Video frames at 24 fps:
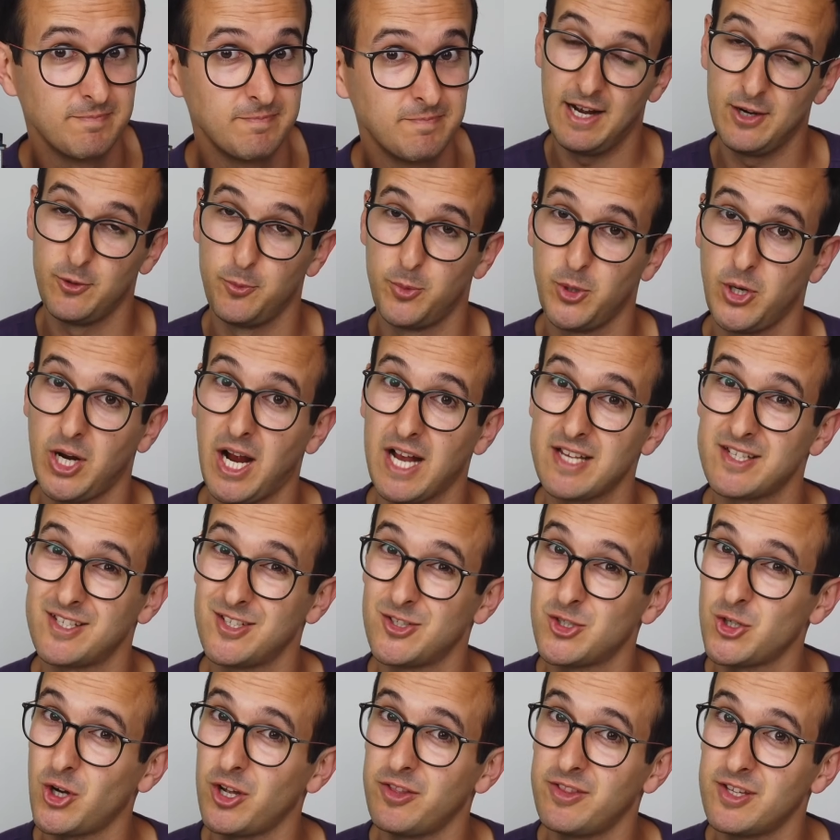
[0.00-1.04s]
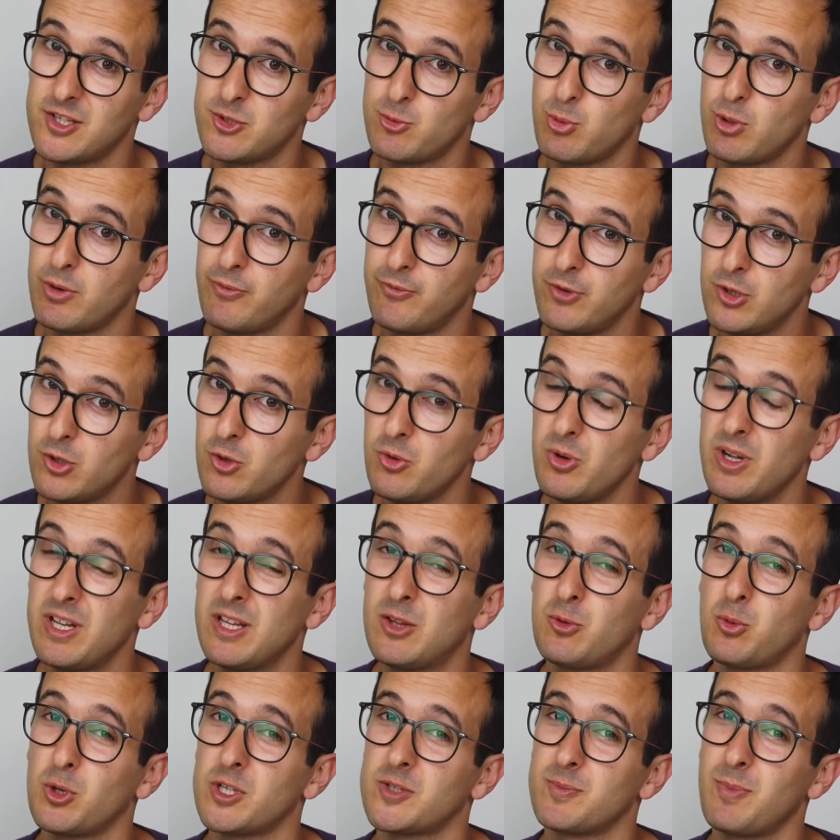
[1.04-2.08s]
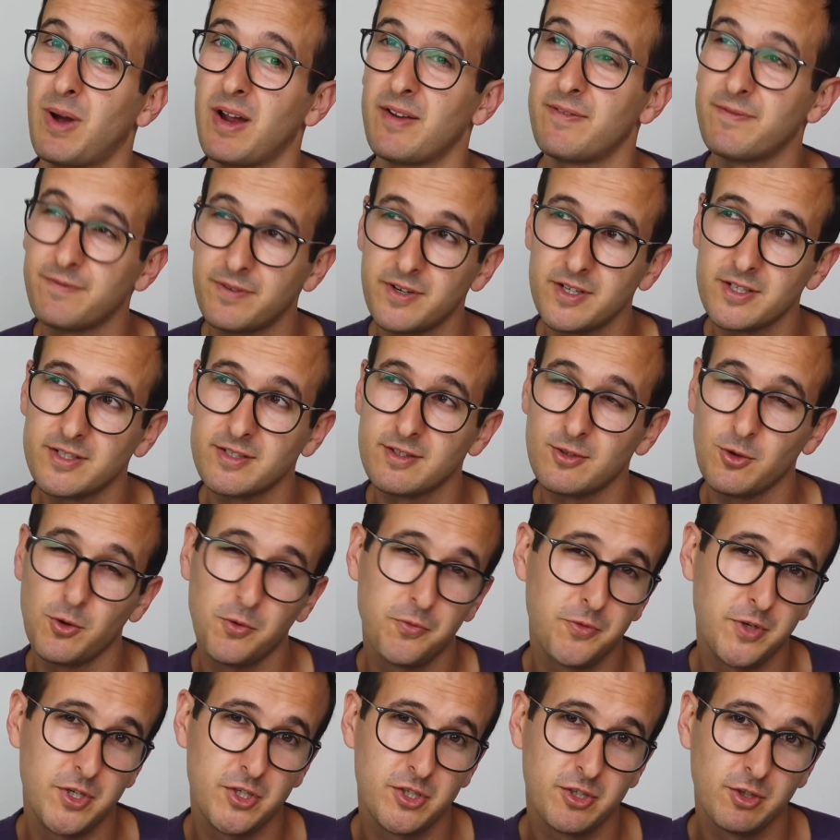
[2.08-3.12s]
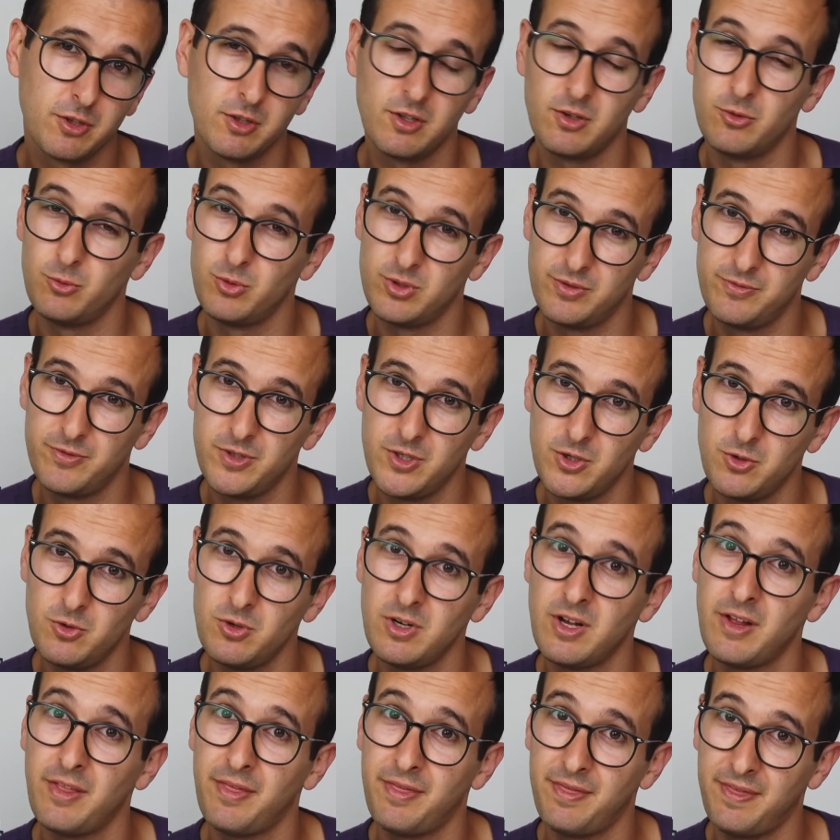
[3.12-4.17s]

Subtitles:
I hope you guys enjoyed this review. It was my first official review.